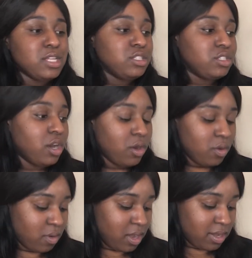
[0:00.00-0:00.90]

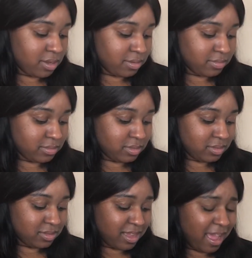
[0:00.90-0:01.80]
so
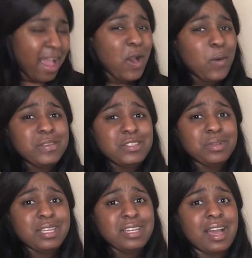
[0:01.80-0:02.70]
I hope it's
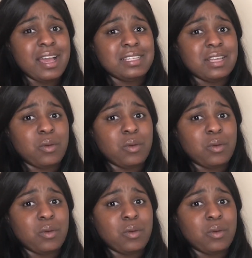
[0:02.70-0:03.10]
really nice.